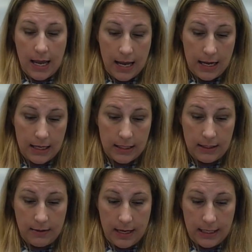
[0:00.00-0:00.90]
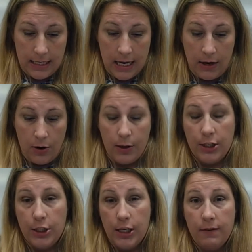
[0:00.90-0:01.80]
And they take her
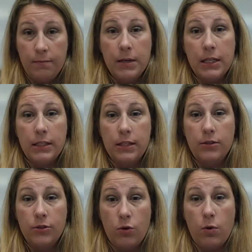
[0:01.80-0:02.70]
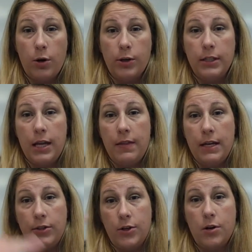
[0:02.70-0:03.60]
achievement scores and they
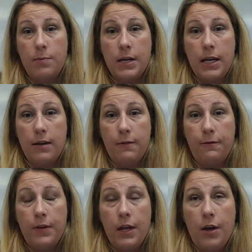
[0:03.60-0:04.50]
determine if